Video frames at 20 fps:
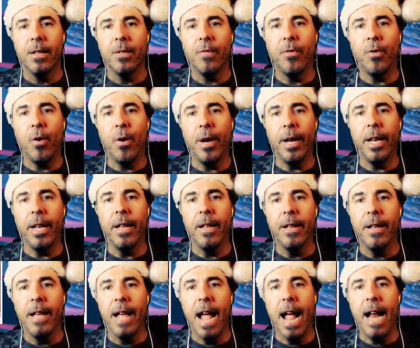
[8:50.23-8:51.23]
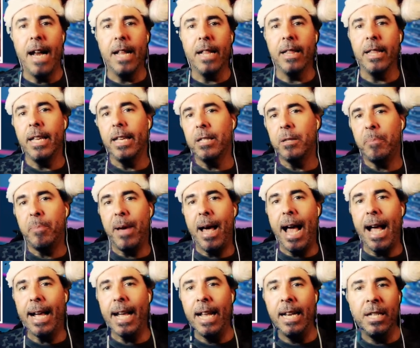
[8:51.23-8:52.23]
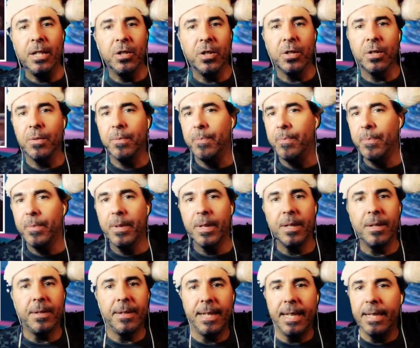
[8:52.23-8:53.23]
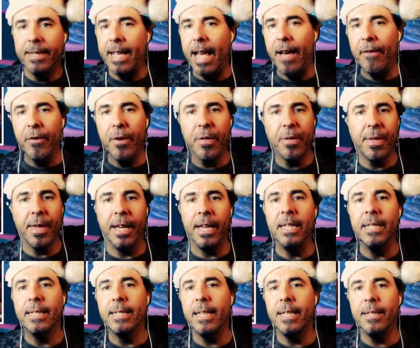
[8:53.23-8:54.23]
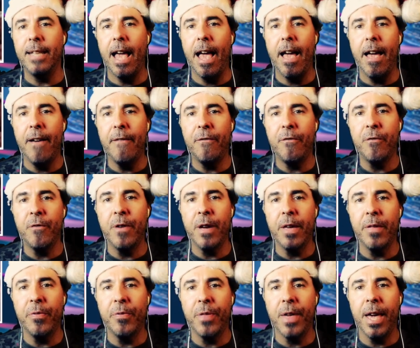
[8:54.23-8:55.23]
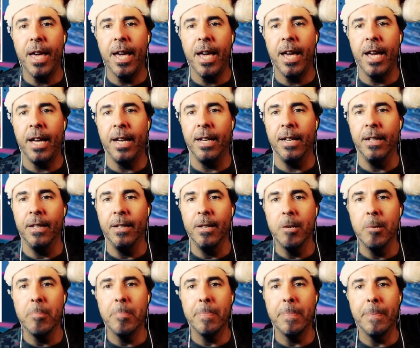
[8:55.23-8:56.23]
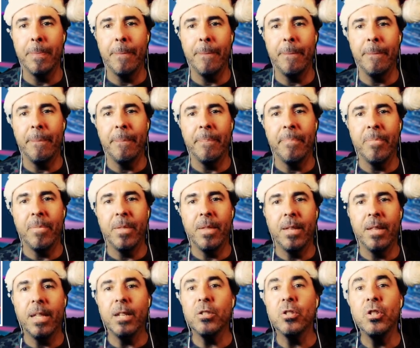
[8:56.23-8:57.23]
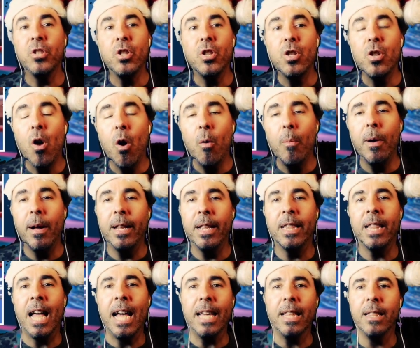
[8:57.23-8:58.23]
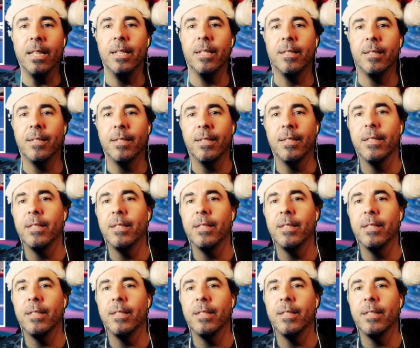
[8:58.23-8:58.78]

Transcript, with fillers: Floyd and he leans back and he just sees everything. He sees everything. There's nobody like this.